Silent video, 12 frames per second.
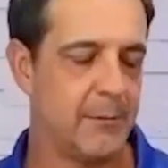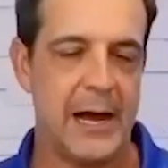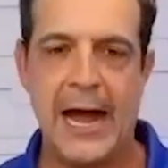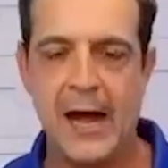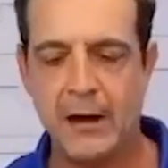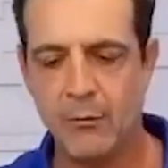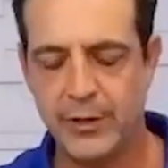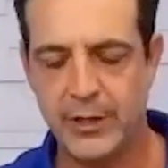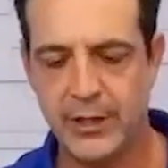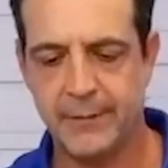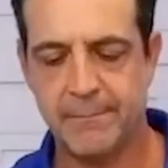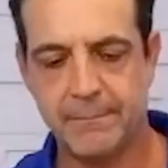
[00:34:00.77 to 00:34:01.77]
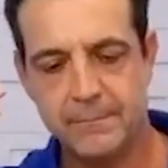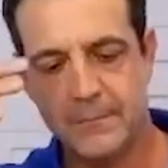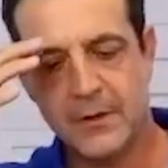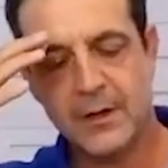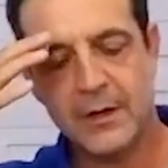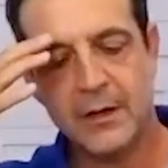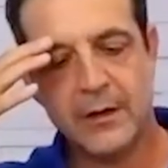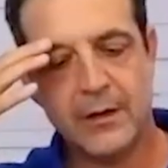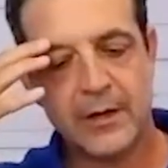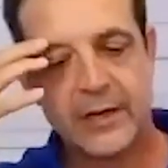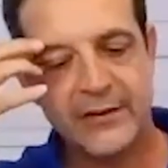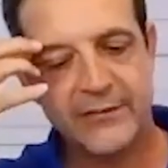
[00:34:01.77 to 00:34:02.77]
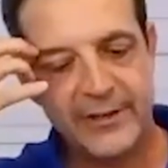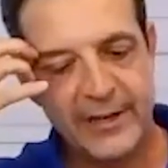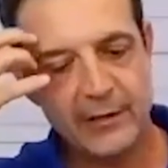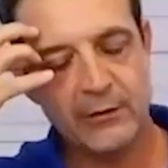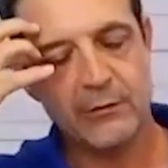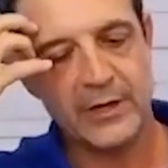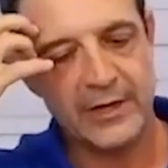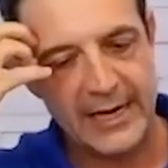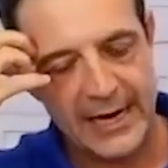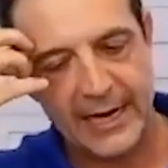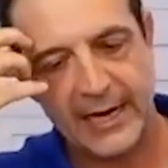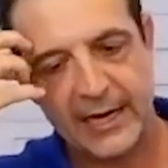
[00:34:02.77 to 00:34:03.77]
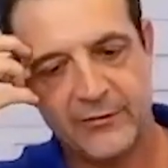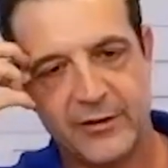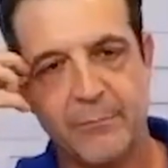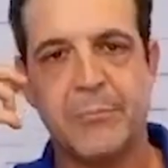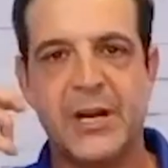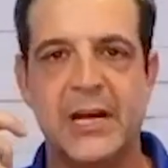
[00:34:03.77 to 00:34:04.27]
How do we continue to engage and be